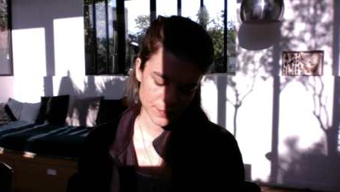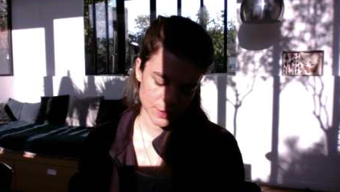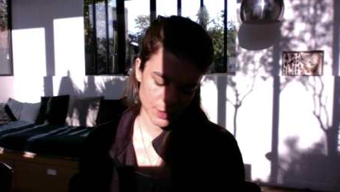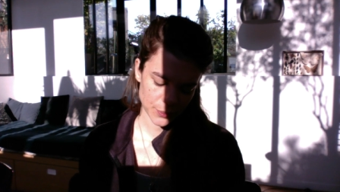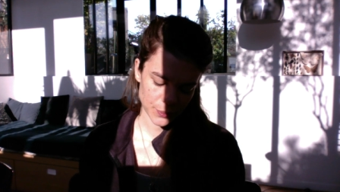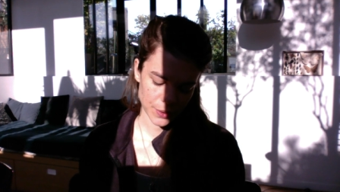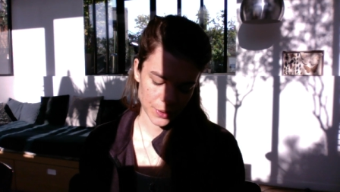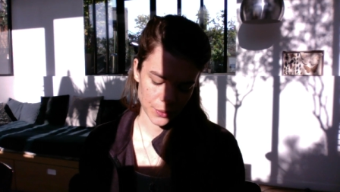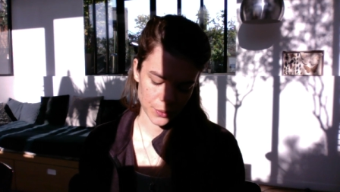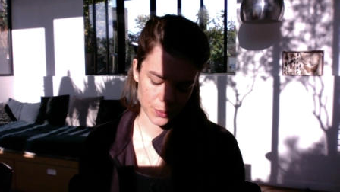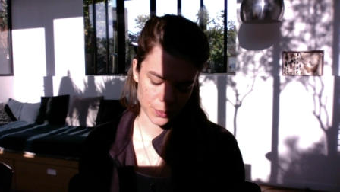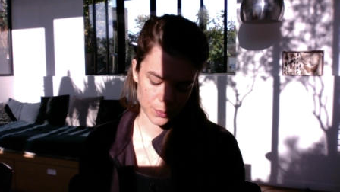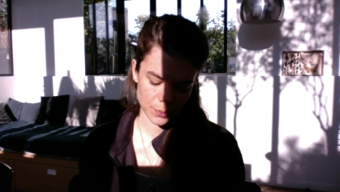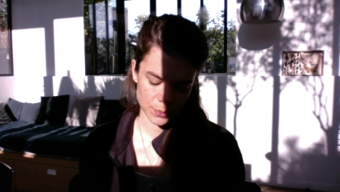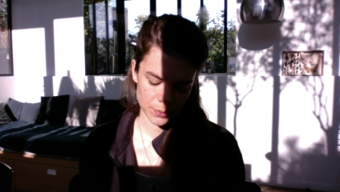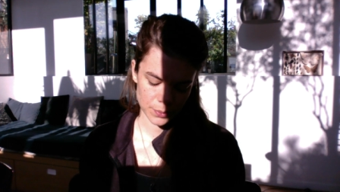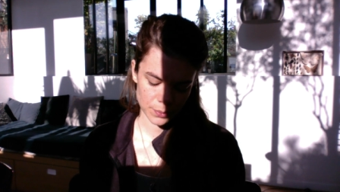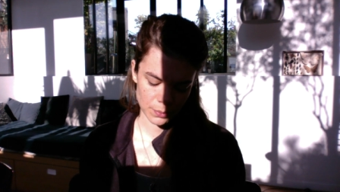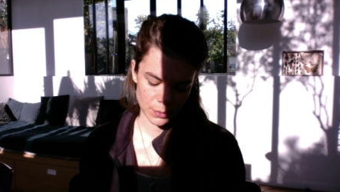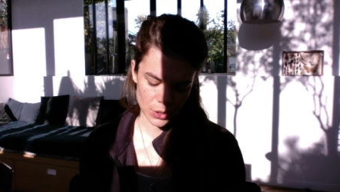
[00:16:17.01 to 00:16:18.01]
we go
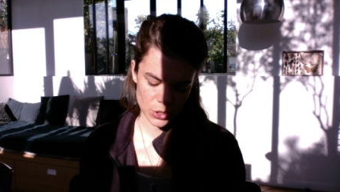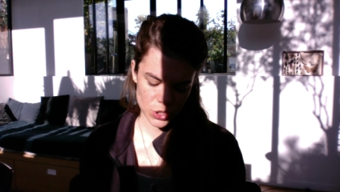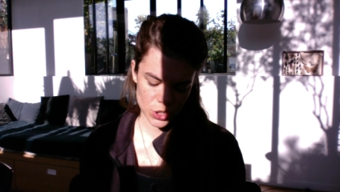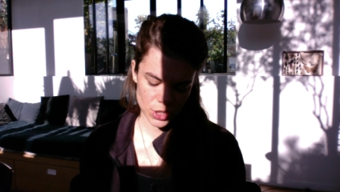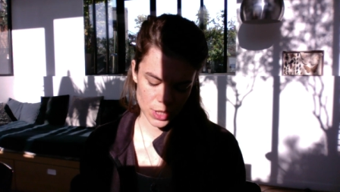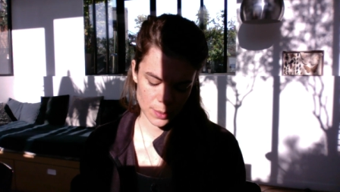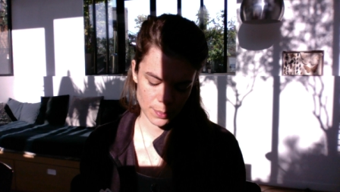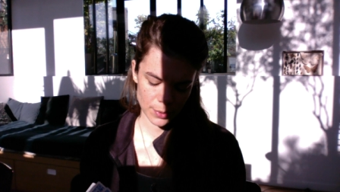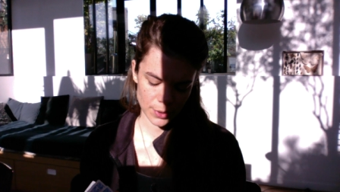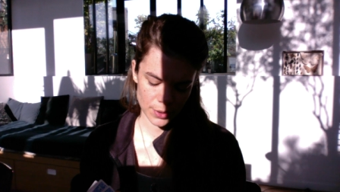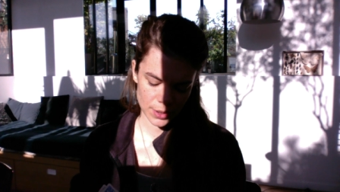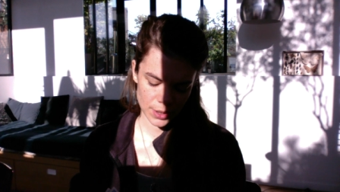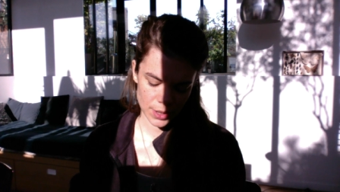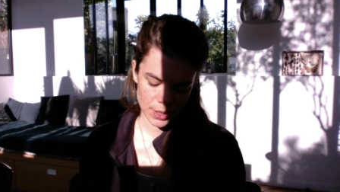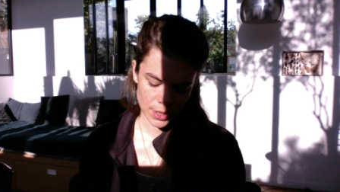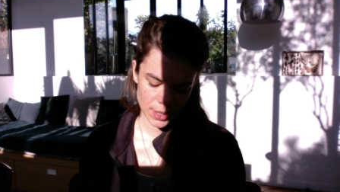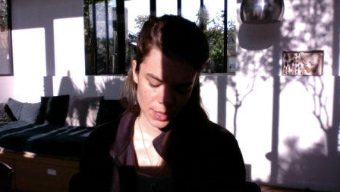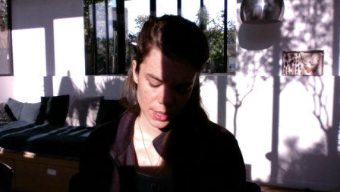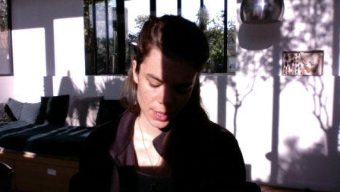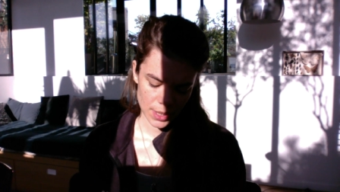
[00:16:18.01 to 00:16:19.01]
much deeper
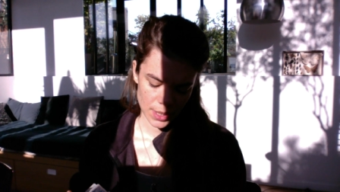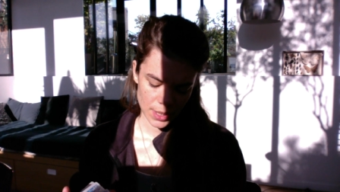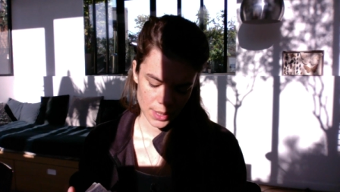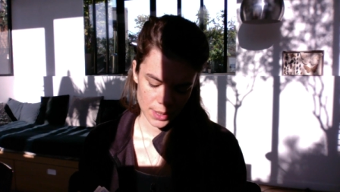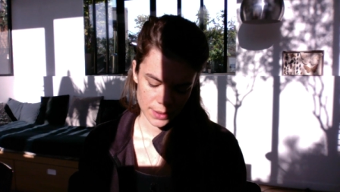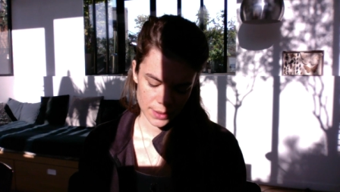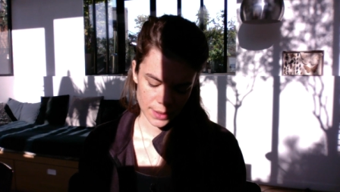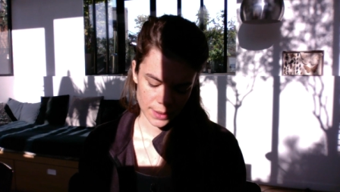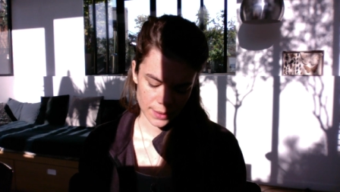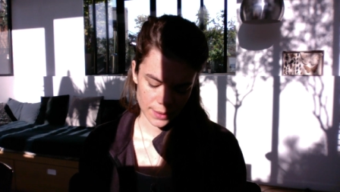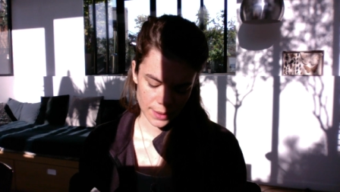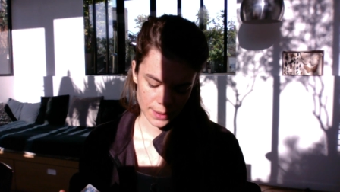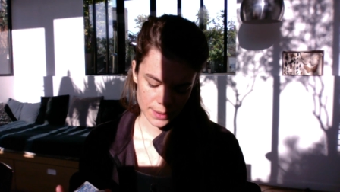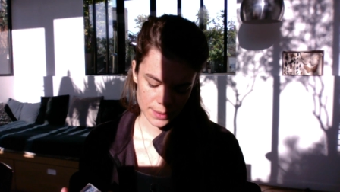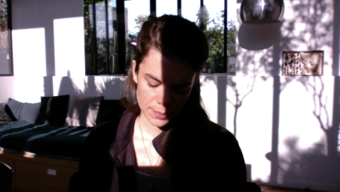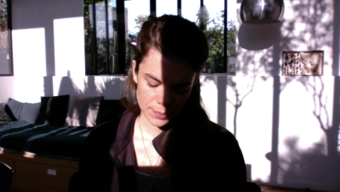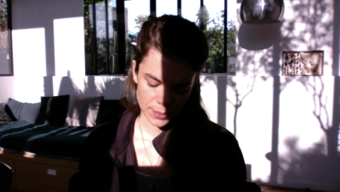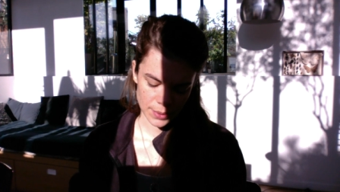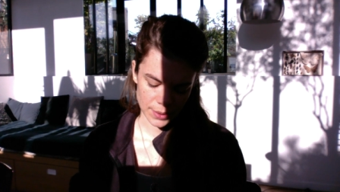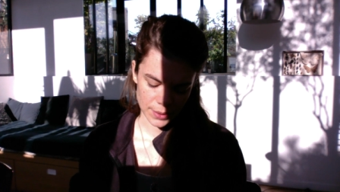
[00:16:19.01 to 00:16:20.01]
than that.
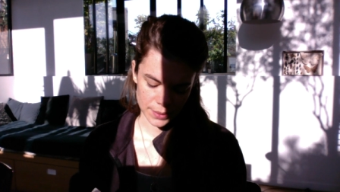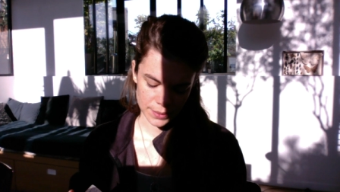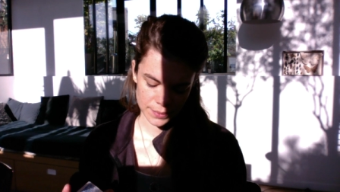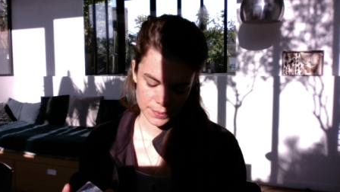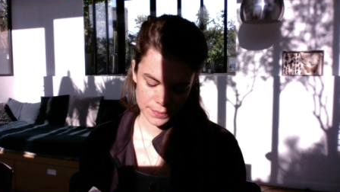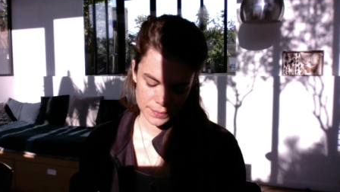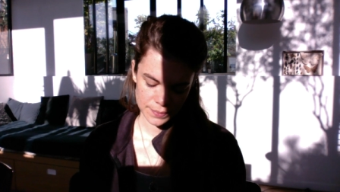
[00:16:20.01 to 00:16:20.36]
Um,